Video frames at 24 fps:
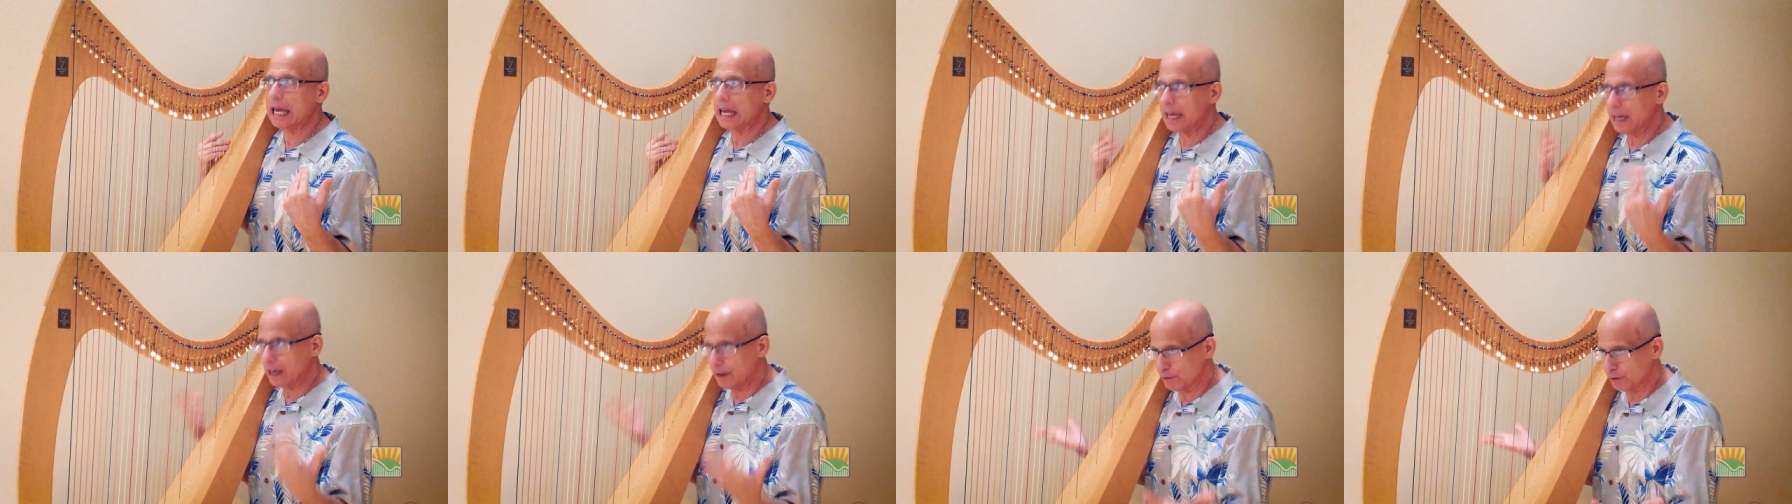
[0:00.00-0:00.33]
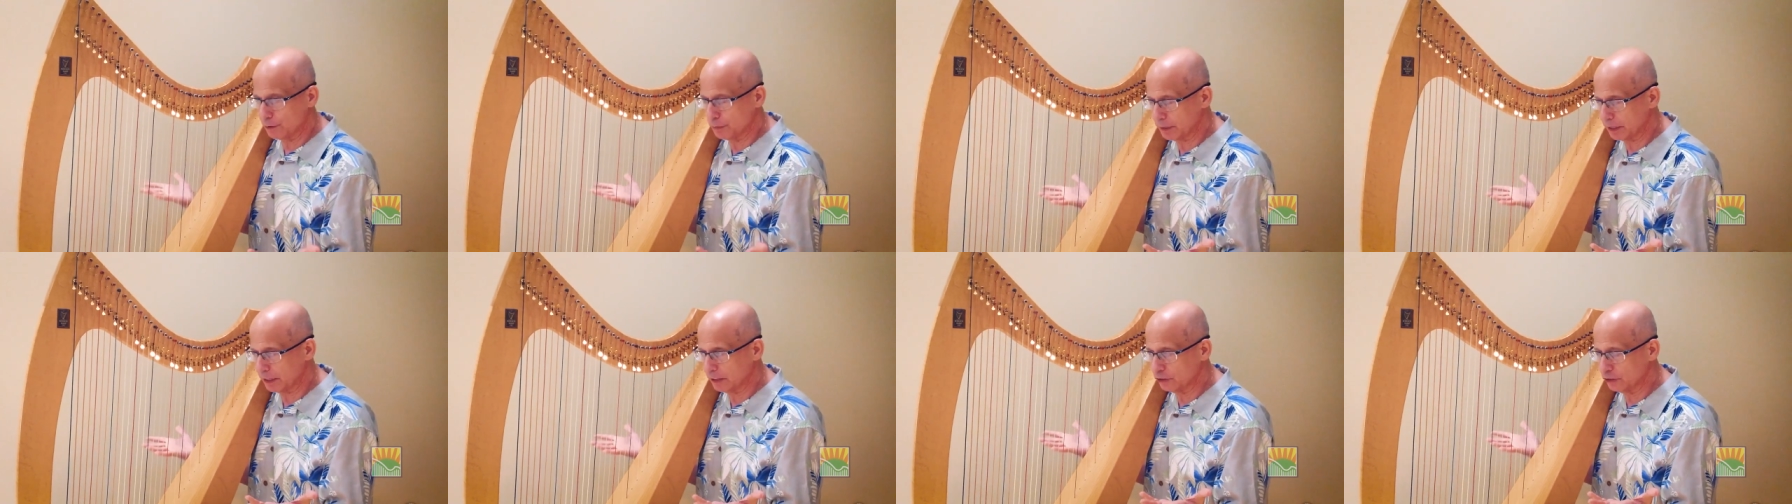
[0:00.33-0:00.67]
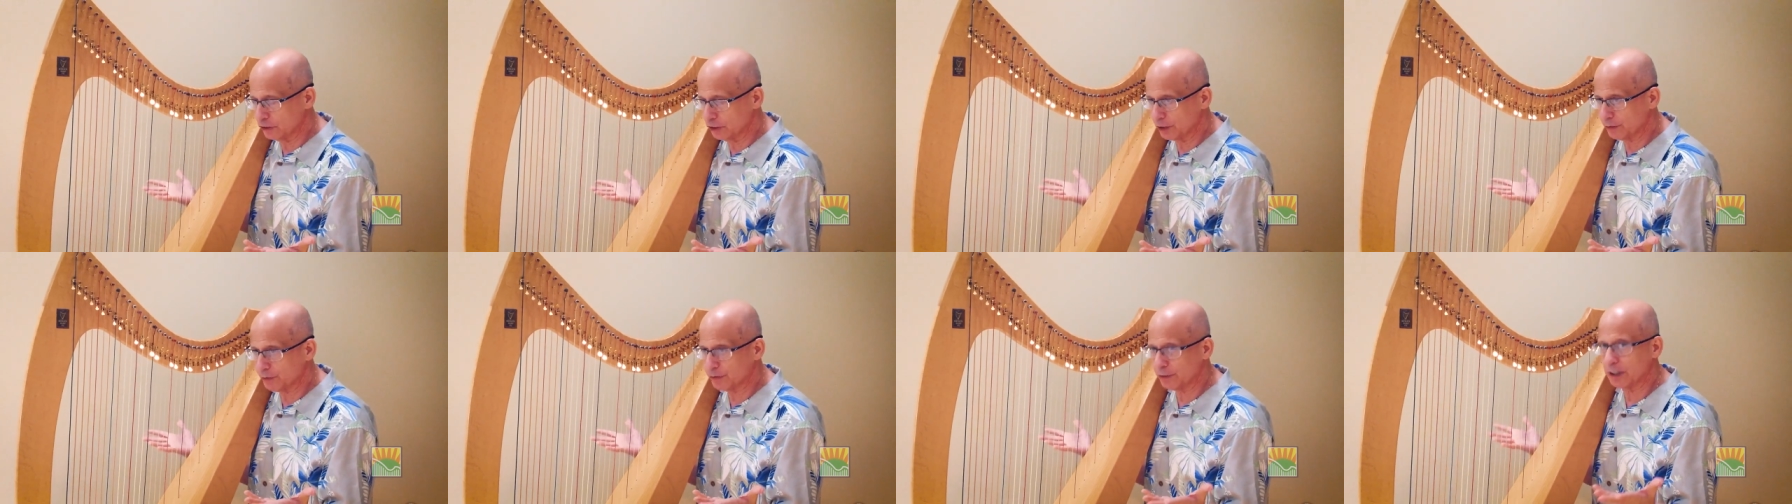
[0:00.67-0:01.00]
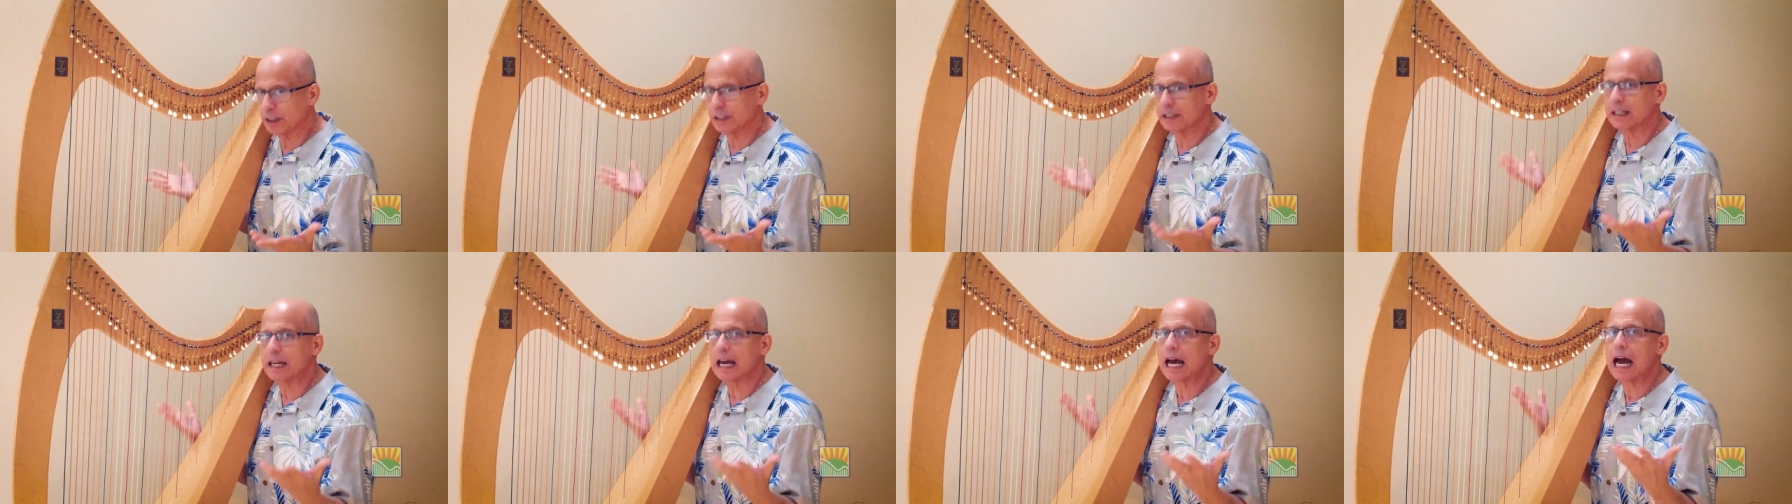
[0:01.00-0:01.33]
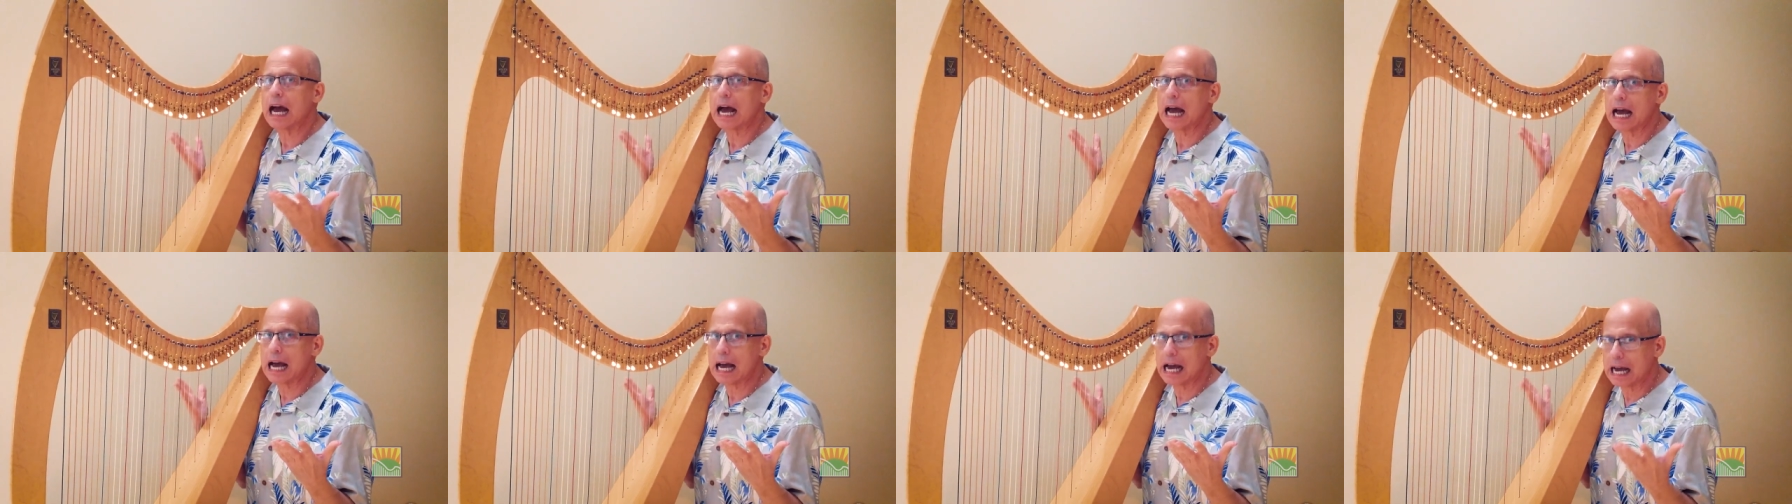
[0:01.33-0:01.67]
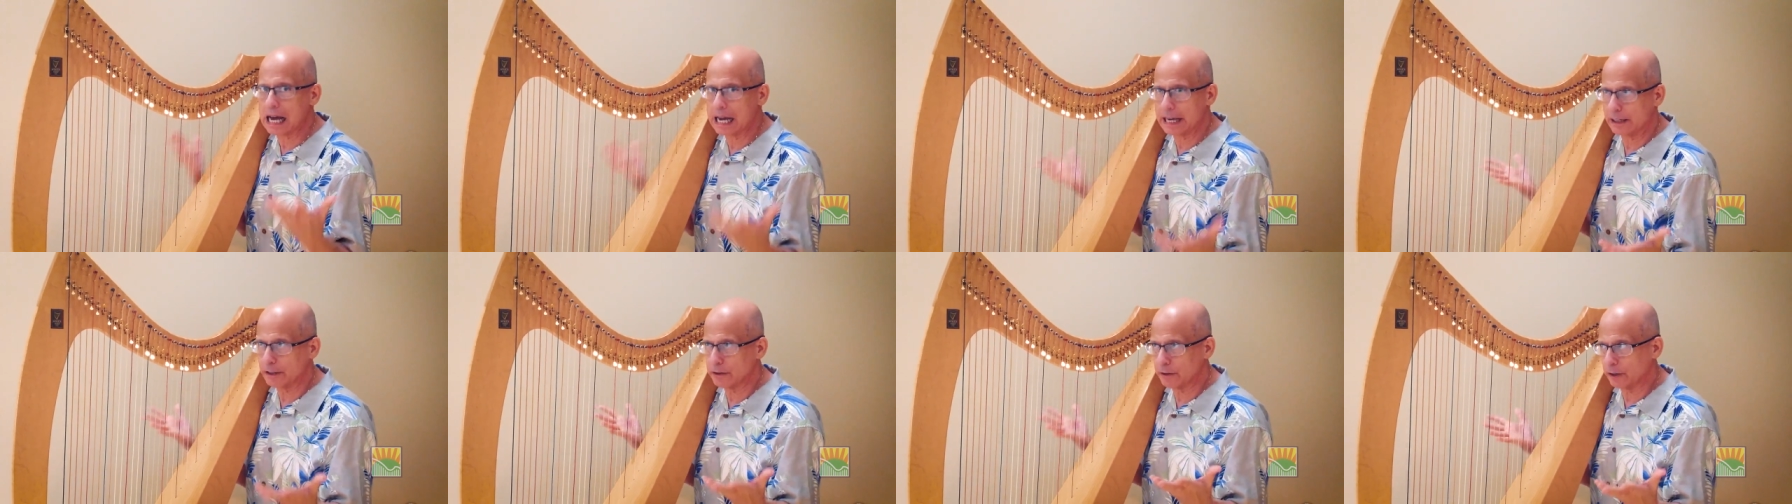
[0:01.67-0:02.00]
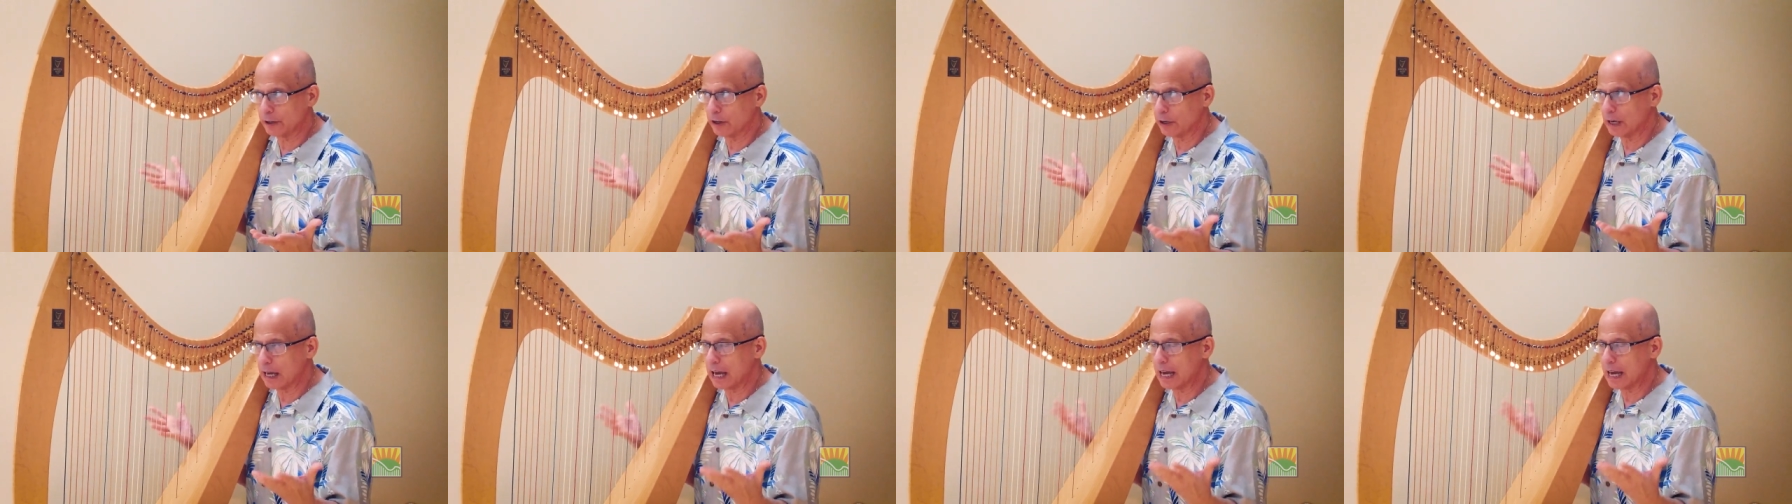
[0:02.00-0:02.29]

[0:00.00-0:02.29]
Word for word: everybody's different. I don't know.